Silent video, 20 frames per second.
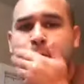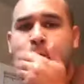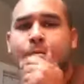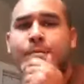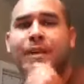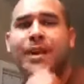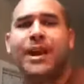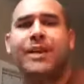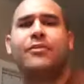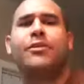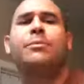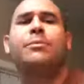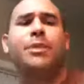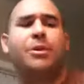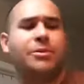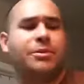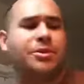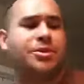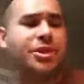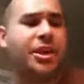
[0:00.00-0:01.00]
Yeah, after I'm done
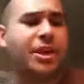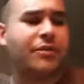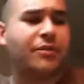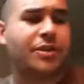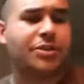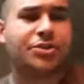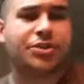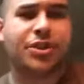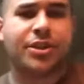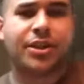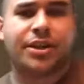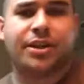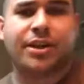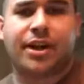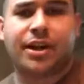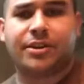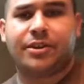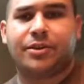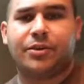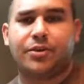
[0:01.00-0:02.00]
with the shave, I'll show you how
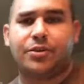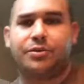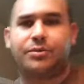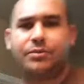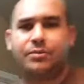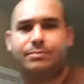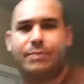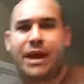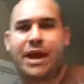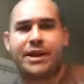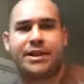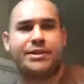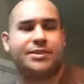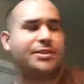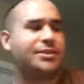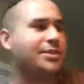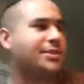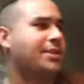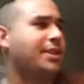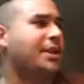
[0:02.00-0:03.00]
the whole
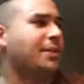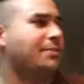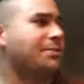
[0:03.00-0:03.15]
package is set up.